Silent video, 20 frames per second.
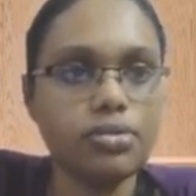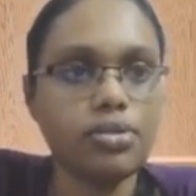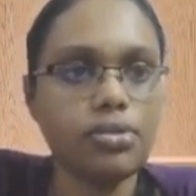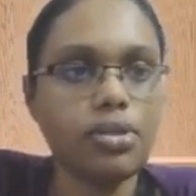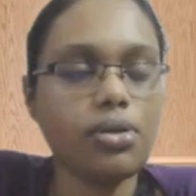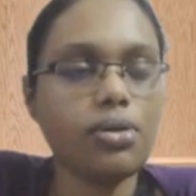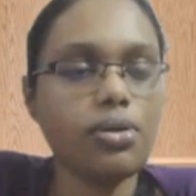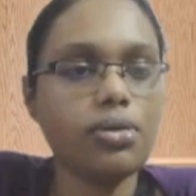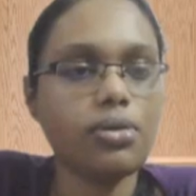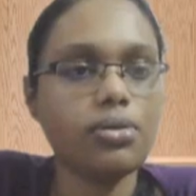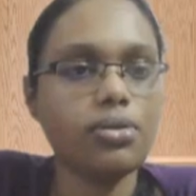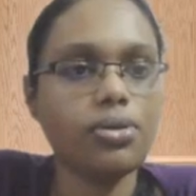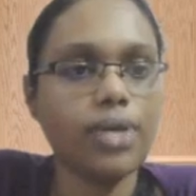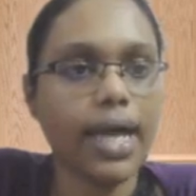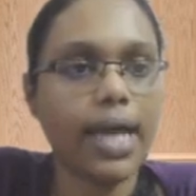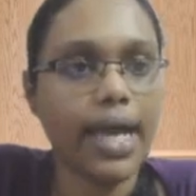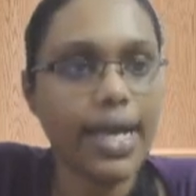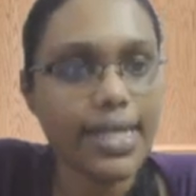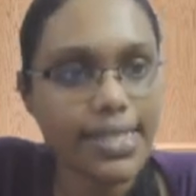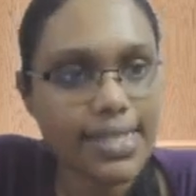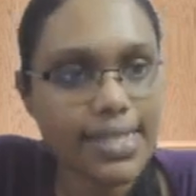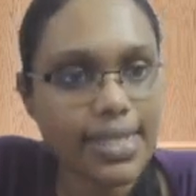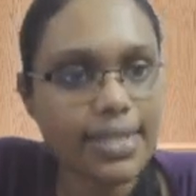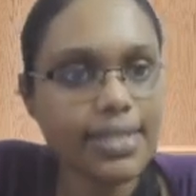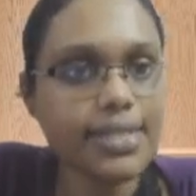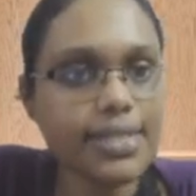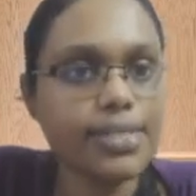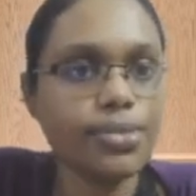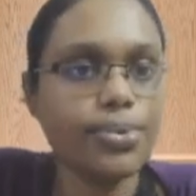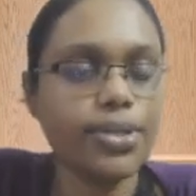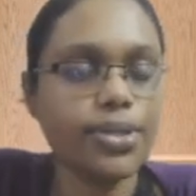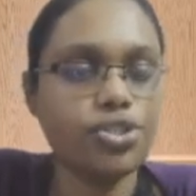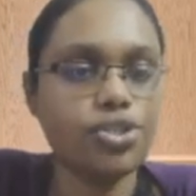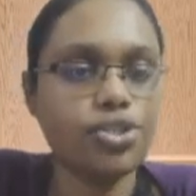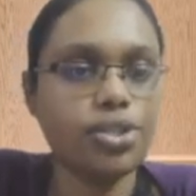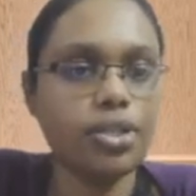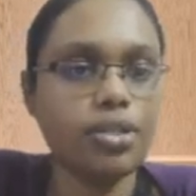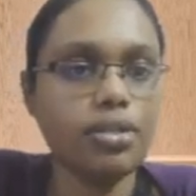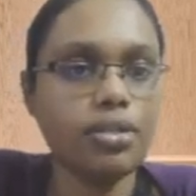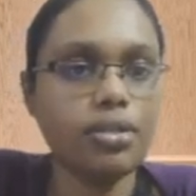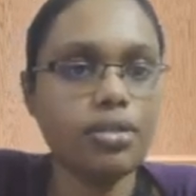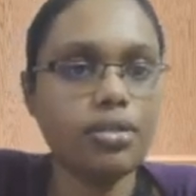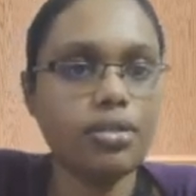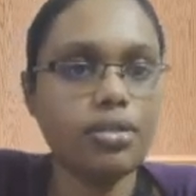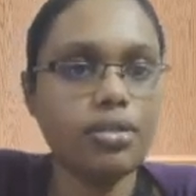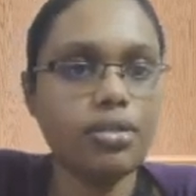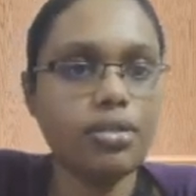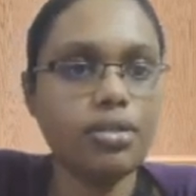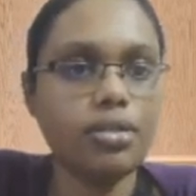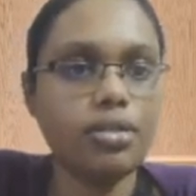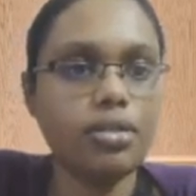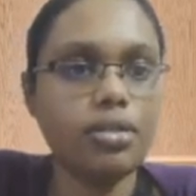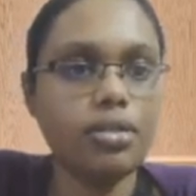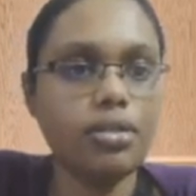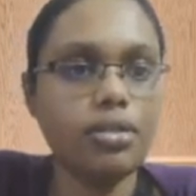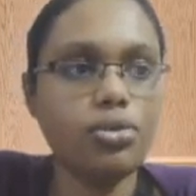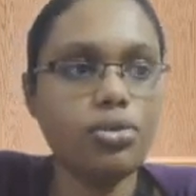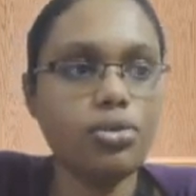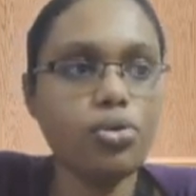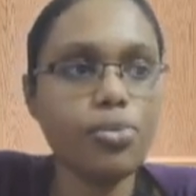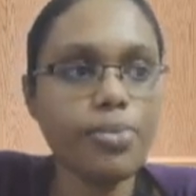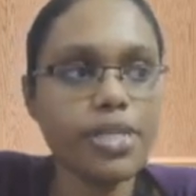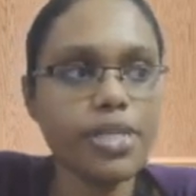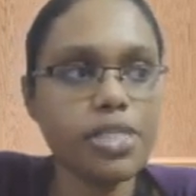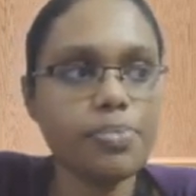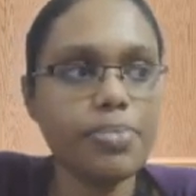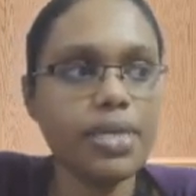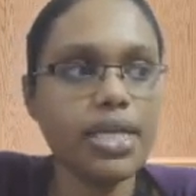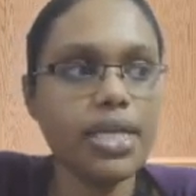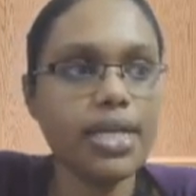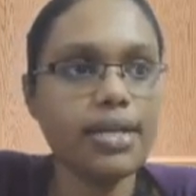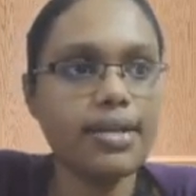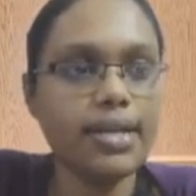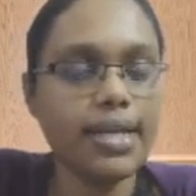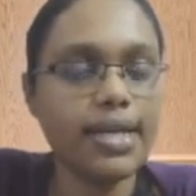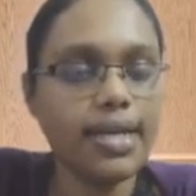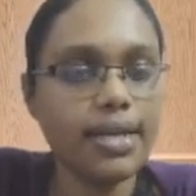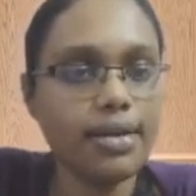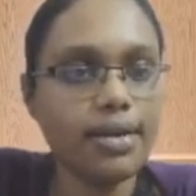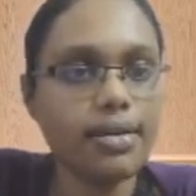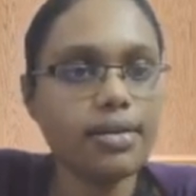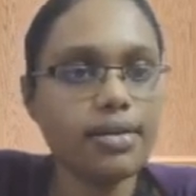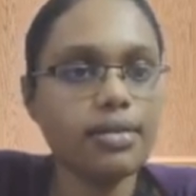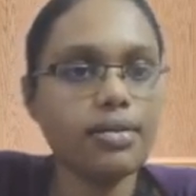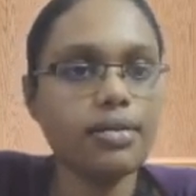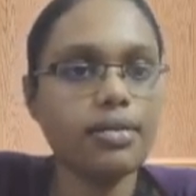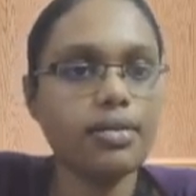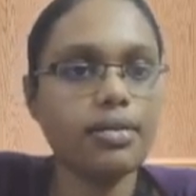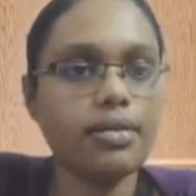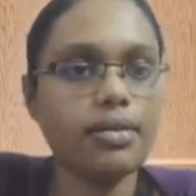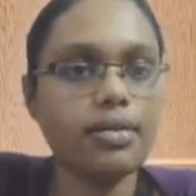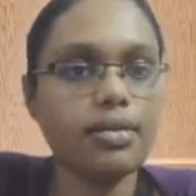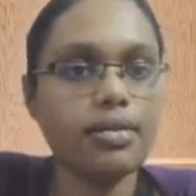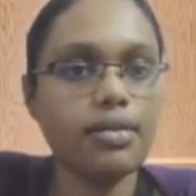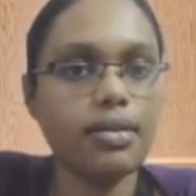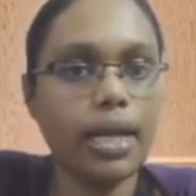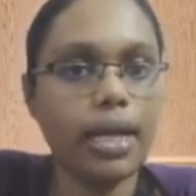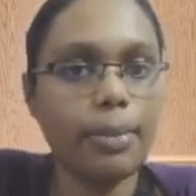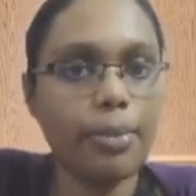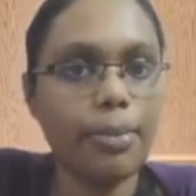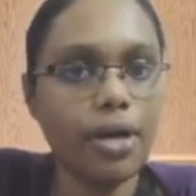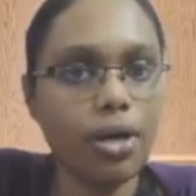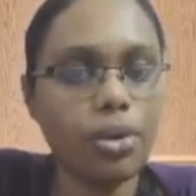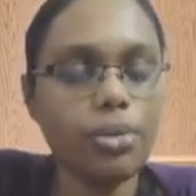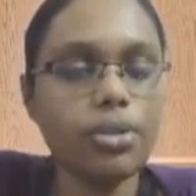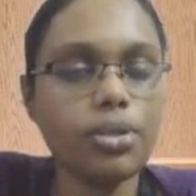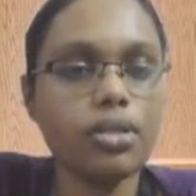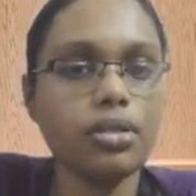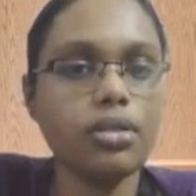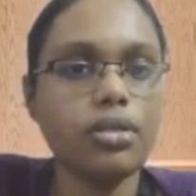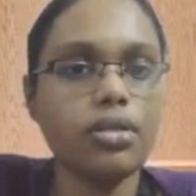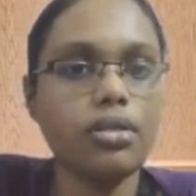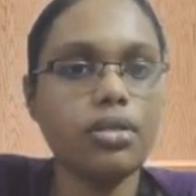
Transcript: So to answer this question, you must be clear about